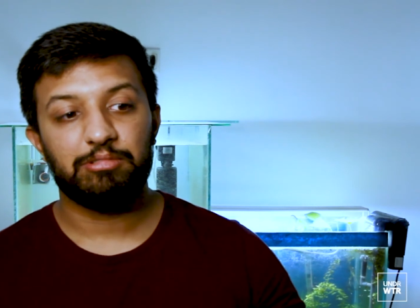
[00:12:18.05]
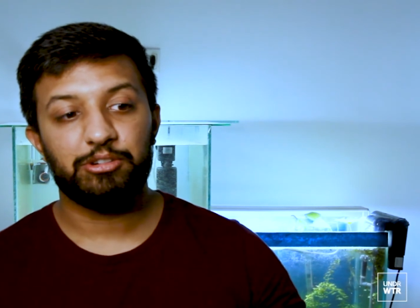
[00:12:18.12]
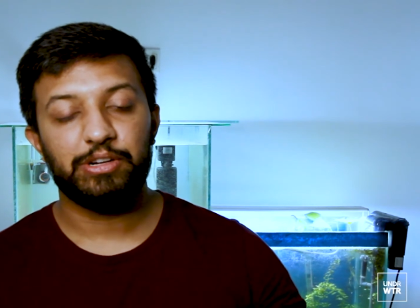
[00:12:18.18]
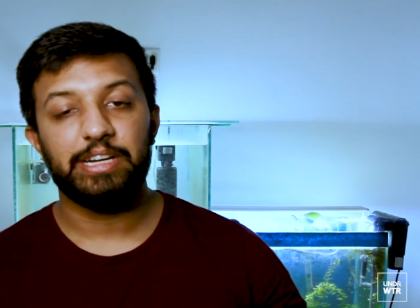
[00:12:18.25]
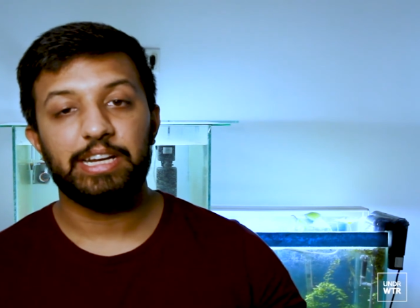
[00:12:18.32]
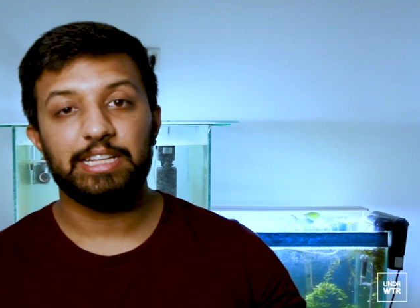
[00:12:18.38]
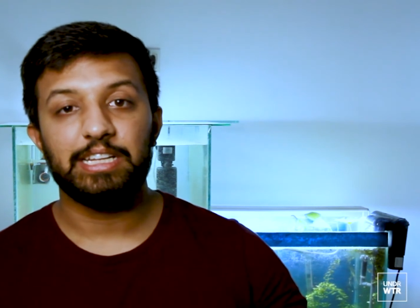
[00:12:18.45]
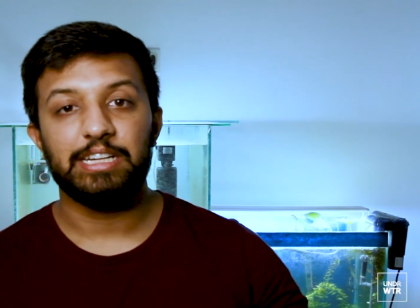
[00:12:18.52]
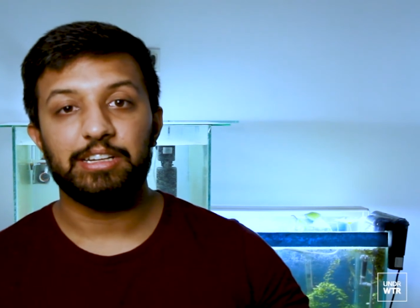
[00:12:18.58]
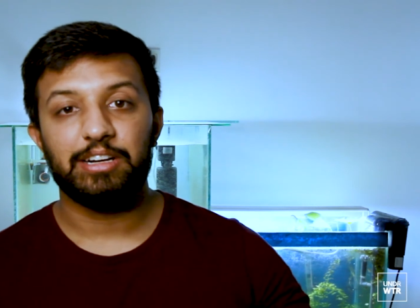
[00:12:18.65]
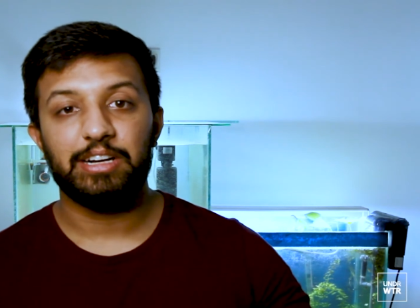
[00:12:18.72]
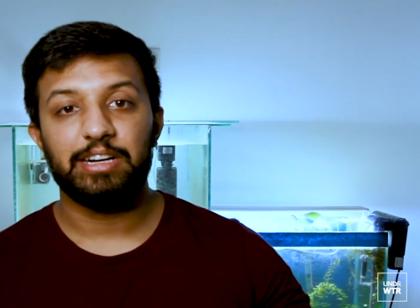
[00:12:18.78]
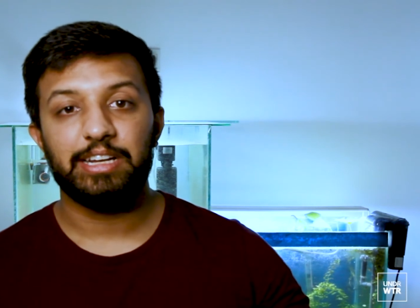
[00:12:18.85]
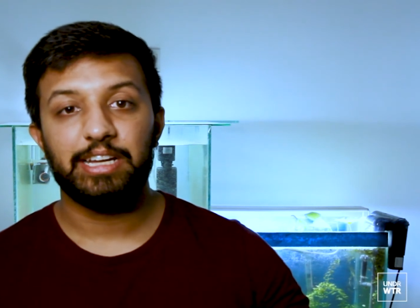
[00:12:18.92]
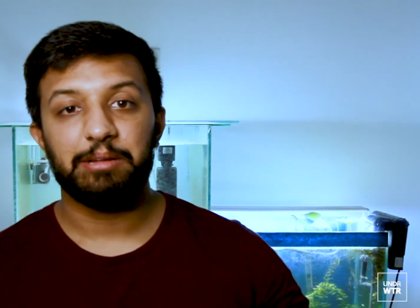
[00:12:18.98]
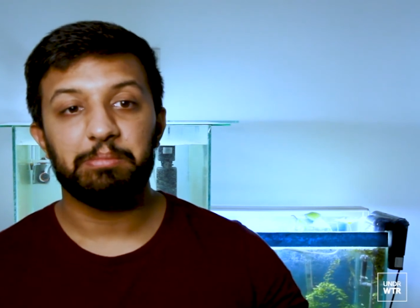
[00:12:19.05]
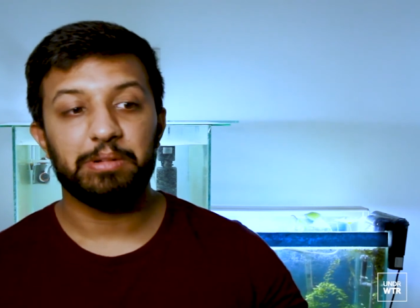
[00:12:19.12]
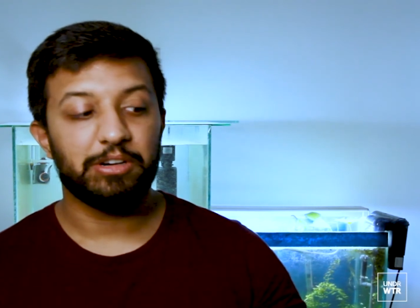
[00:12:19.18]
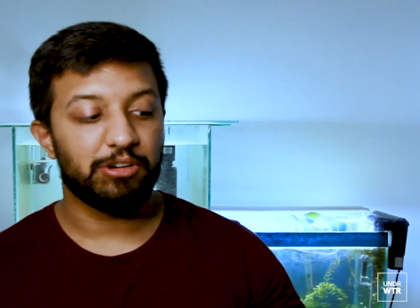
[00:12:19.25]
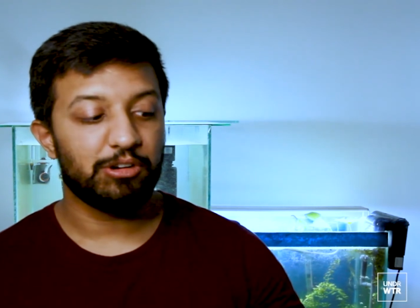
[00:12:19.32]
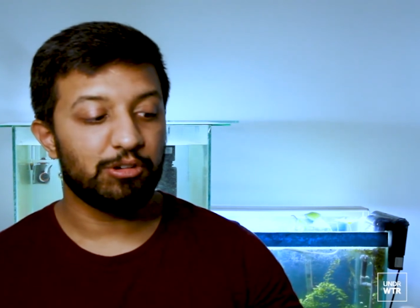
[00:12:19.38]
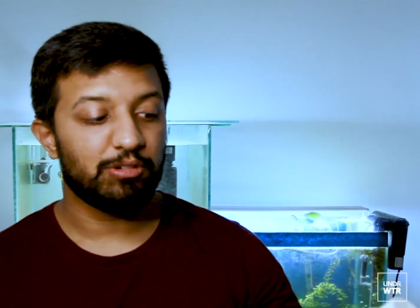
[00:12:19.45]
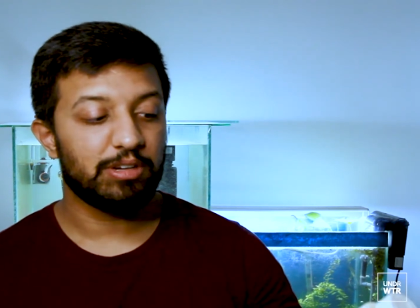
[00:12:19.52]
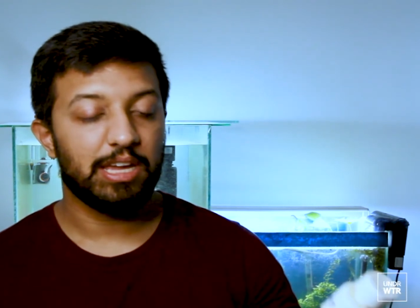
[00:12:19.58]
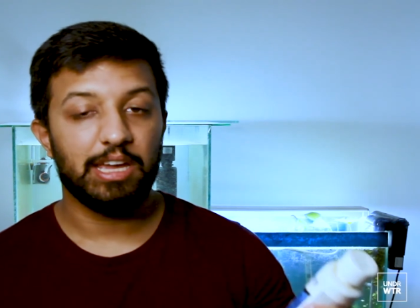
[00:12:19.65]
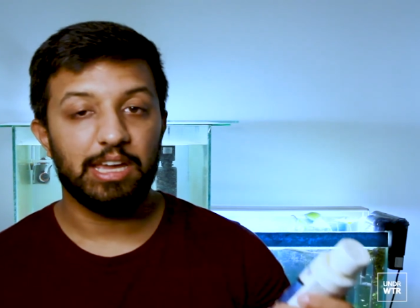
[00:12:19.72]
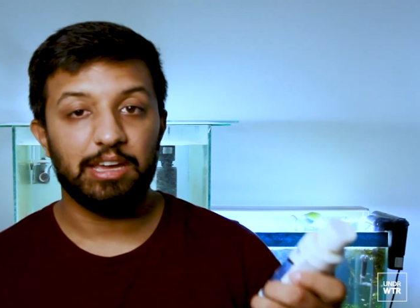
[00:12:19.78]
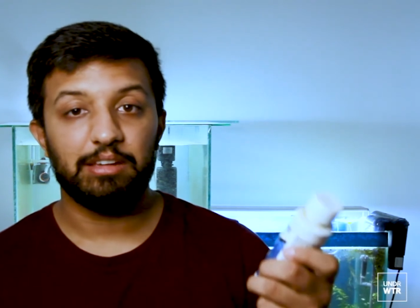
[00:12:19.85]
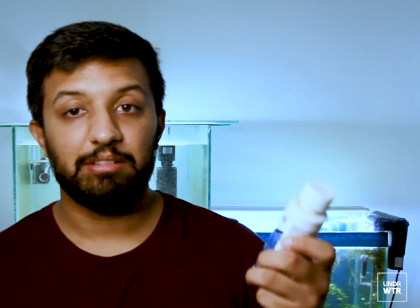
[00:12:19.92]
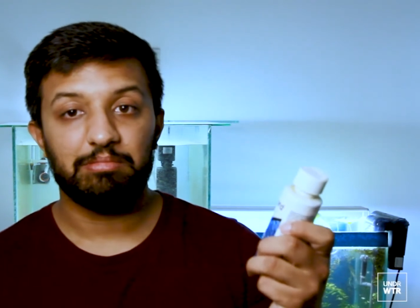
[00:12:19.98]
treating the entire tank. But no,
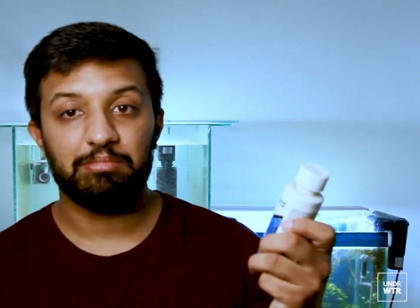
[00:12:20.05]
okay,